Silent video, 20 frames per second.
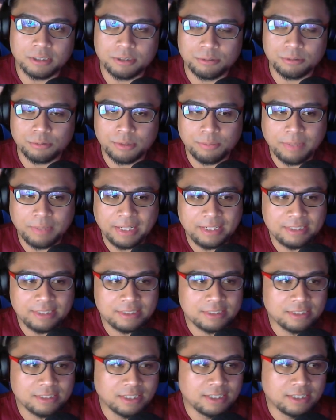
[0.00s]
we're mainly
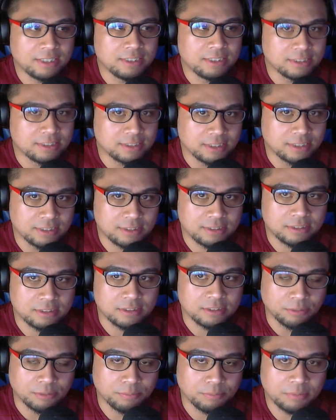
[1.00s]
just gonna discuss
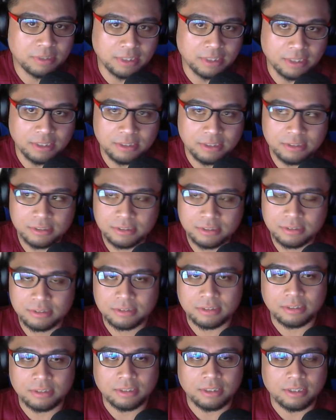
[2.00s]
some
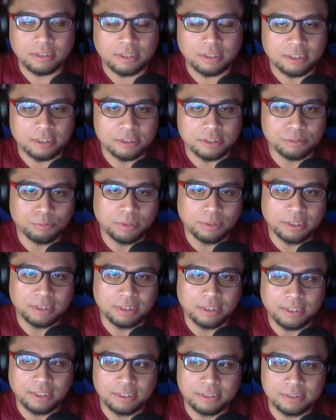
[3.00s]
things as well
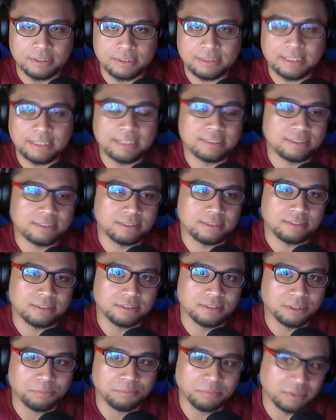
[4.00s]
as test
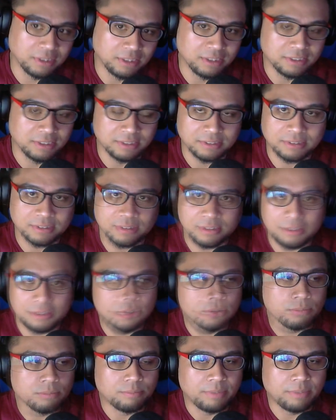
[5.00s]
some things,
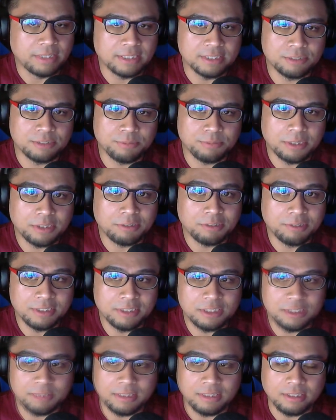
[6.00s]
because we are going
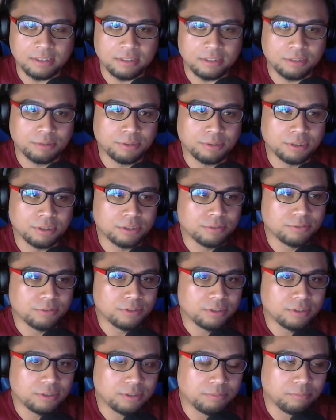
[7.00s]
to be going
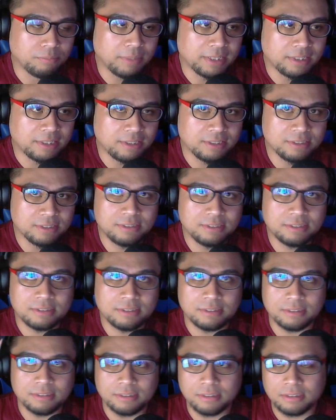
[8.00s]
over
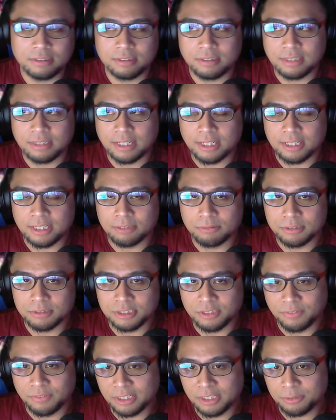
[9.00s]
methods that was
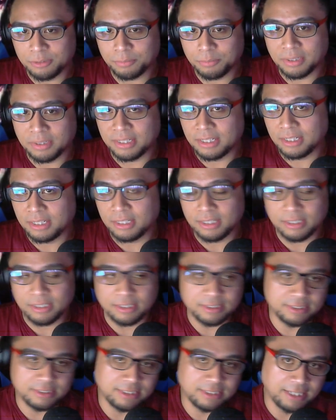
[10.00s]
developed by the
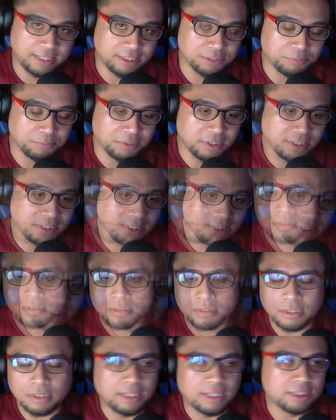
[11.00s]
CN community,
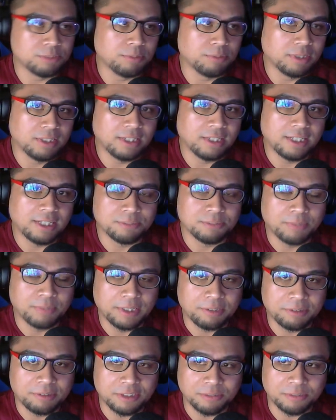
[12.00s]
as well as my
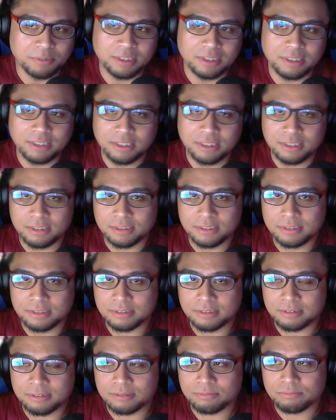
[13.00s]
own
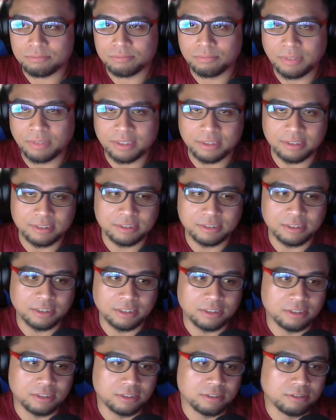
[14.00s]
community's methods
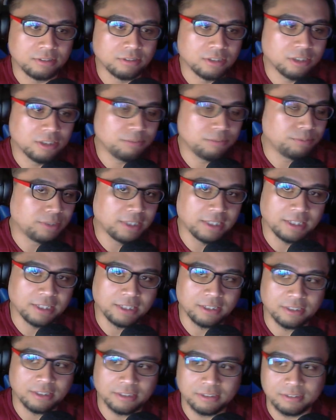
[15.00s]
on
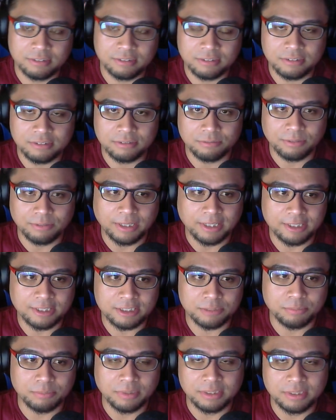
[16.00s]
upgrading
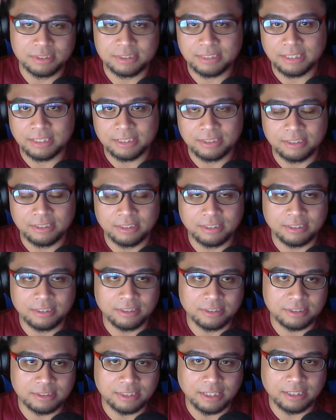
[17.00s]
relics, but instead, in
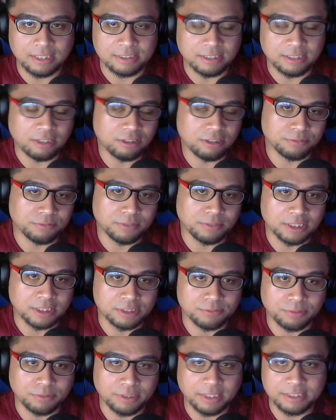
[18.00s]
this case, artifacts
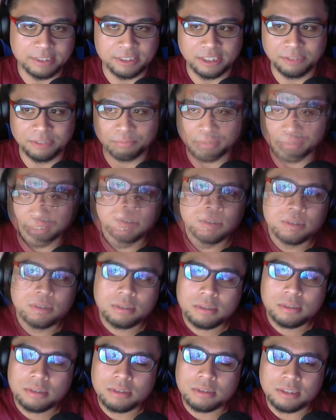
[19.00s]
for Genshin Impact.
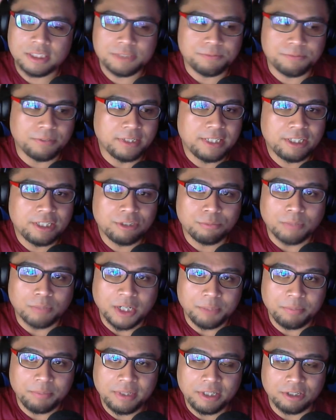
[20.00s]
This video
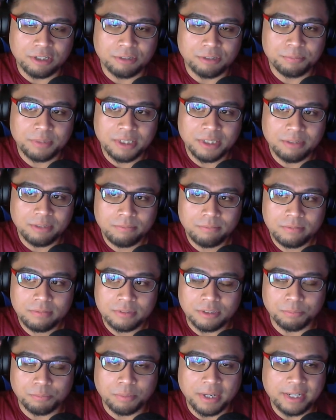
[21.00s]
might be copium,
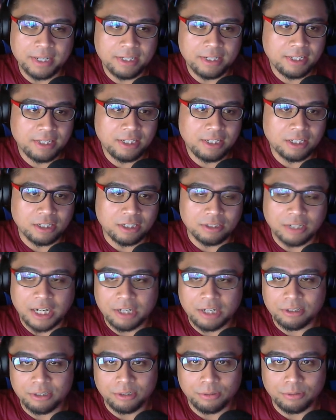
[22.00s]
depending on how
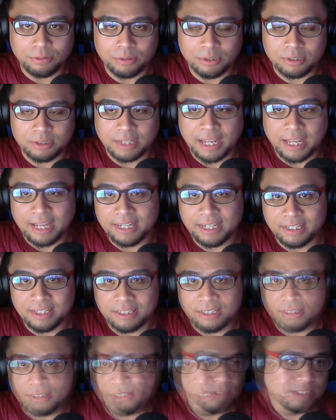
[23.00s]
you look at it.
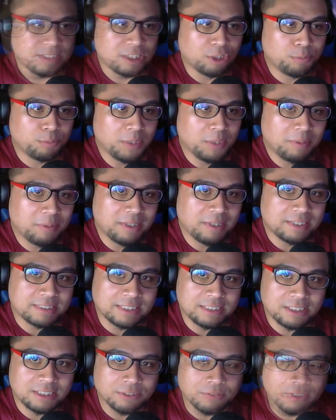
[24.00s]
Copium in the
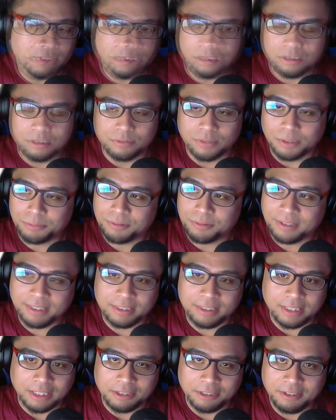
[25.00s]
sense of the
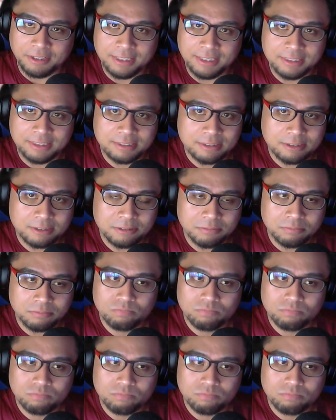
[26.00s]
upgrade theories.